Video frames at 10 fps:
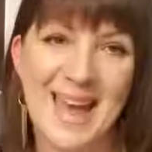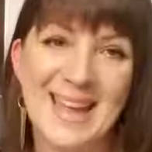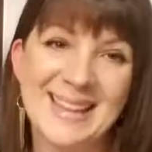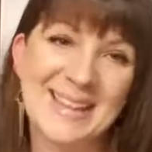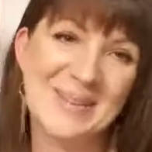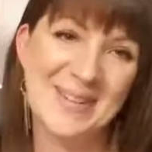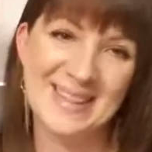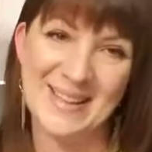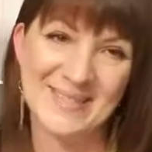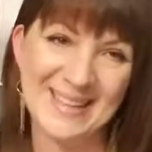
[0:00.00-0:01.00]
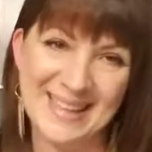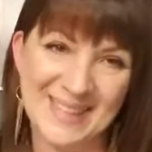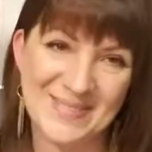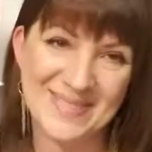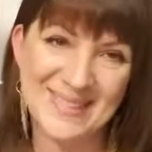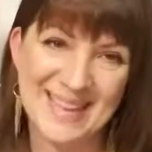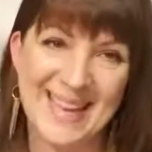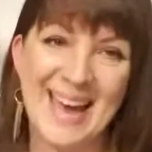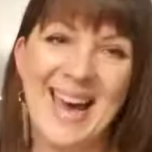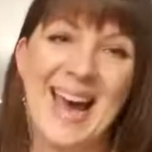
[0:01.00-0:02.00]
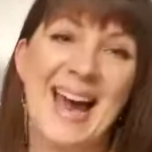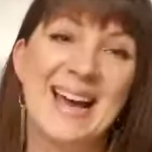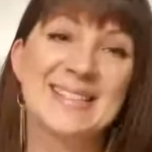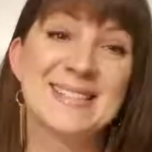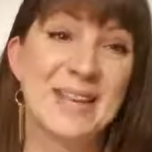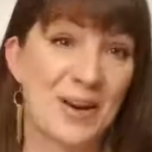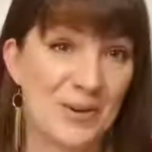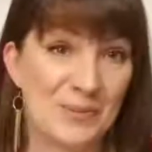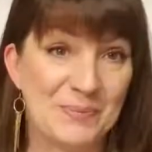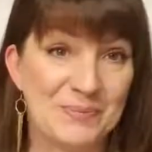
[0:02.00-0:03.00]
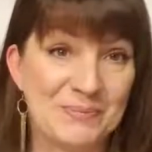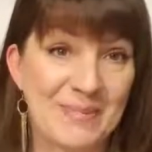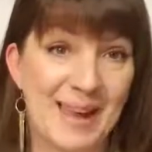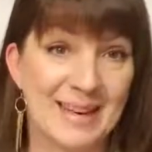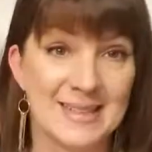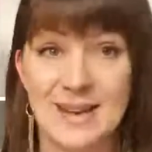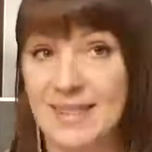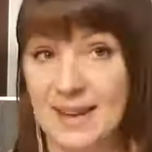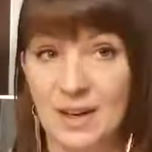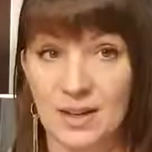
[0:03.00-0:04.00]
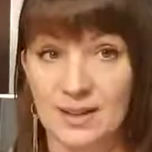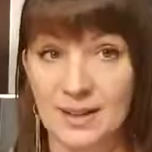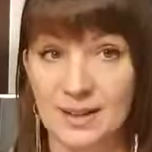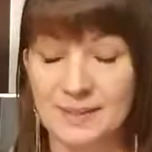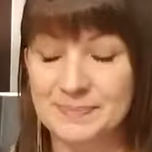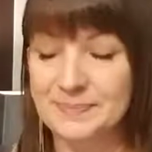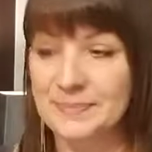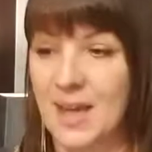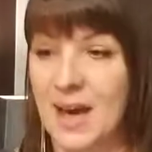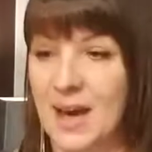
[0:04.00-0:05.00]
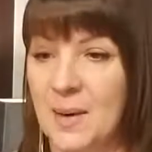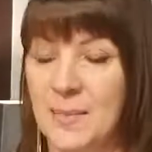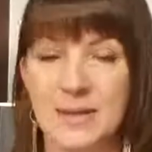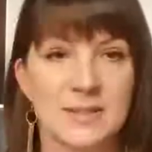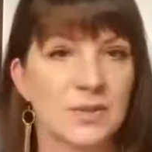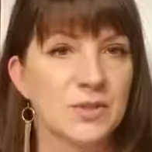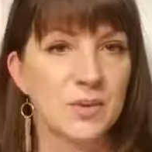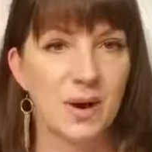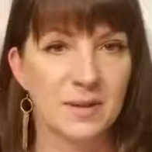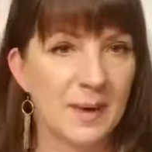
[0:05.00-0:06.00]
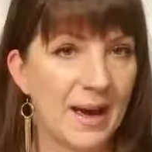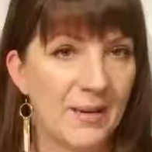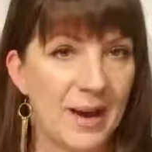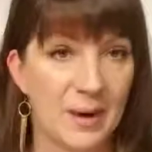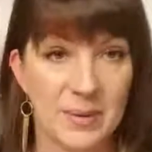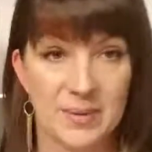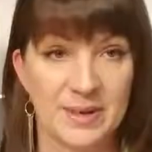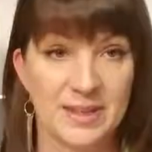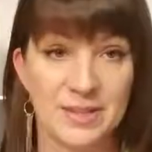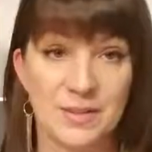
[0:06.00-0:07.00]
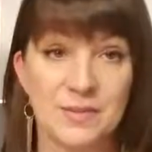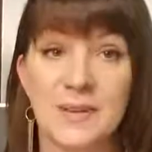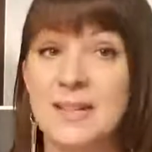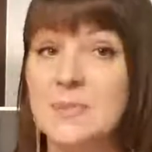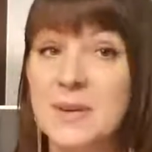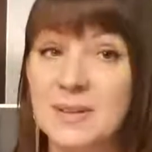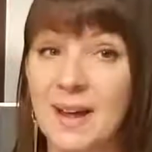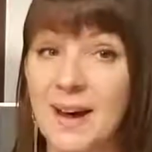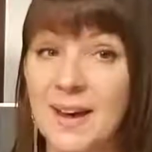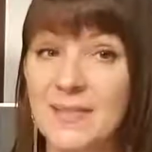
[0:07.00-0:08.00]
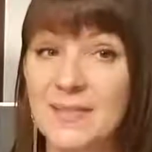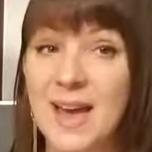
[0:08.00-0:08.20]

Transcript: Hello, my lovely loves. So, I did a thing earlier. Um, I told you all about how we were going to do Facebook Live